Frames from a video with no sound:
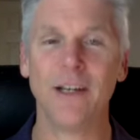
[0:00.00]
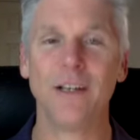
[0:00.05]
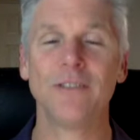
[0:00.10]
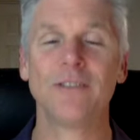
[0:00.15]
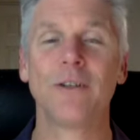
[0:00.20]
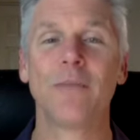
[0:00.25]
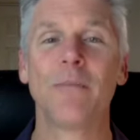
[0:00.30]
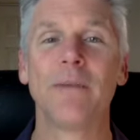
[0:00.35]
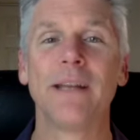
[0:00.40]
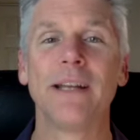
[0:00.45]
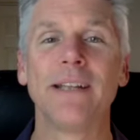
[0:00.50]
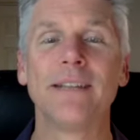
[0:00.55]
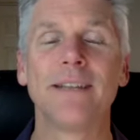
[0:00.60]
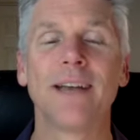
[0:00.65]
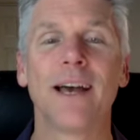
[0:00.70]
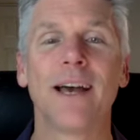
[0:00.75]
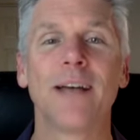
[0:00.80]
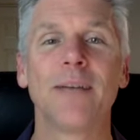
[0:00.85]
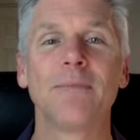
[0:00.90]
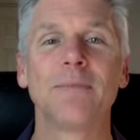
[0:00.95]
So many
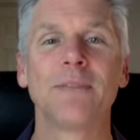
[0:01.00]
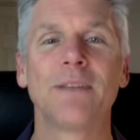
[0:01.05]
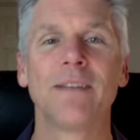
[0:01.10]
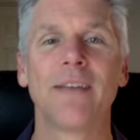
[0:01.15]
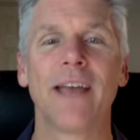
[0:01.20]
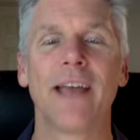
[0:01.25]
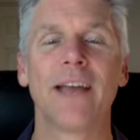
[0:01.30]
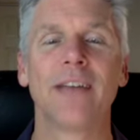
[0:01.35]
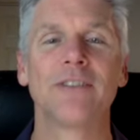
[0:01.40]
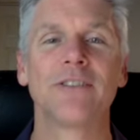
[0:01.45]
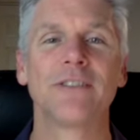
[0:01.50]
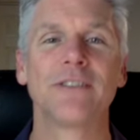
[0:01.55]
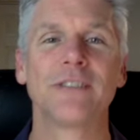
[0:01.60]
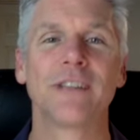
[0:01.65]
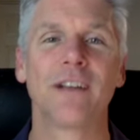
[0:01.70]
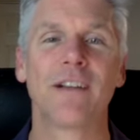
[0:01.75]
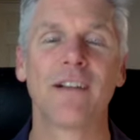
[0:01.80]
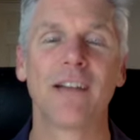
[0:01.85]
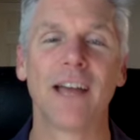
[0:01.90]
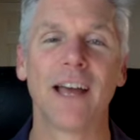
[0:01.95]
times the answers
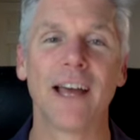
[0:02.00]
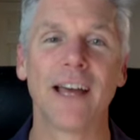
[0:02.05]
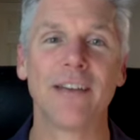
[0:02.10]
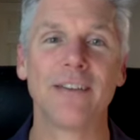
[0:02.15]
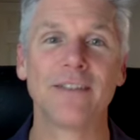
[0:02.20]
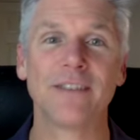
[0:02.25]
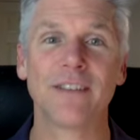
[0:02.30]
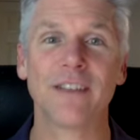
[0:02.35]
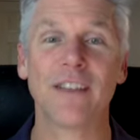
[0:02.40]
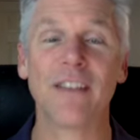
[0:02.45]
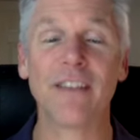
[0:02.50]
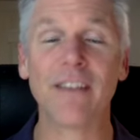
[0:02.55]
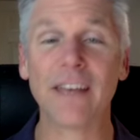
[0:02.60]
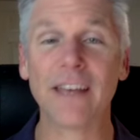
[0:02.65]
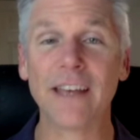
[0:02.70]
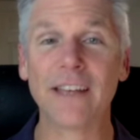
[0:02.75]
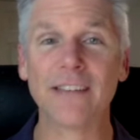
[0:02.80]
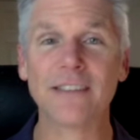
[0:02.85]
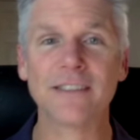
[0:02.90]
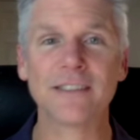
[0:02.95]
in our lives, the
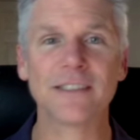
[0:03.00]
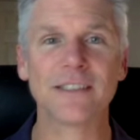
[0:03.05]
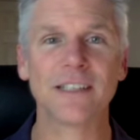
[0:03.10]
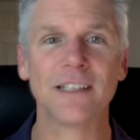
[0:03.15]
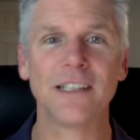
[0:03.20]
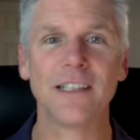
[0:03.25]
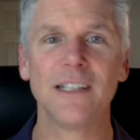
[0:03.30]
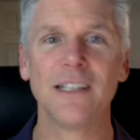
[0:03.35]
things,